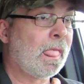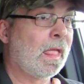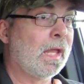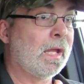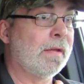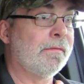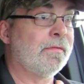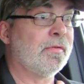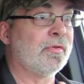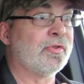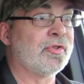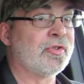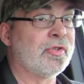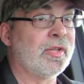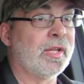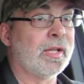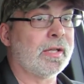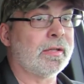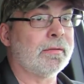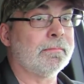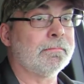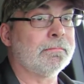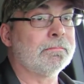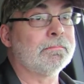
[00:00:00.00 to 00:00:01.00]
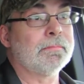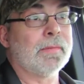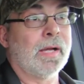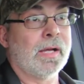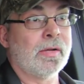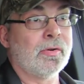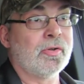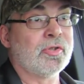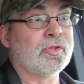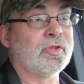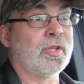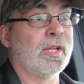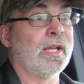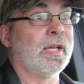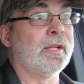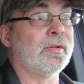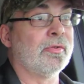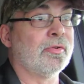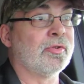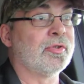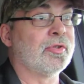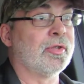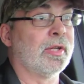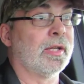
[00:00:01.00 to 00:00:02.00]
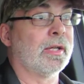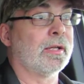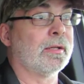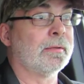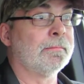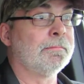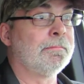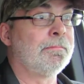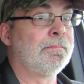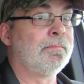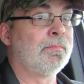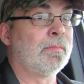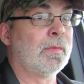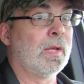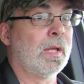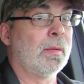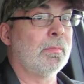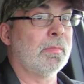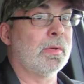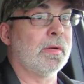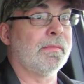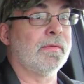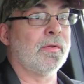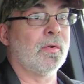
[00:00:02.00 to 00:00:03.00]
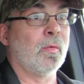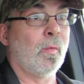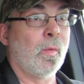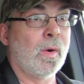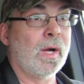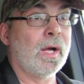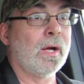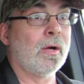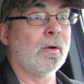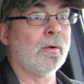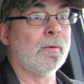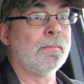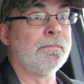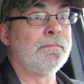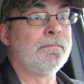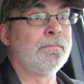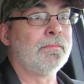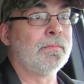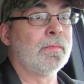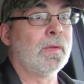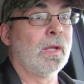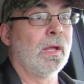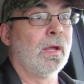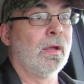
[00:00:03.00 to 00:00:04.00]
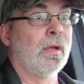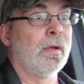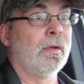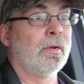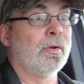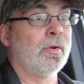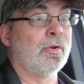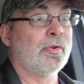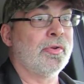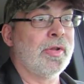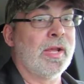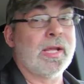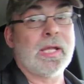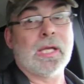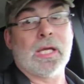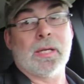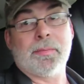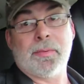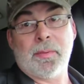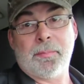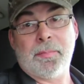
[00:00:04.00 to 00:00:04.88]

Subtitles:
If you're sick, I understand you're sick. But if you're well, you're taking up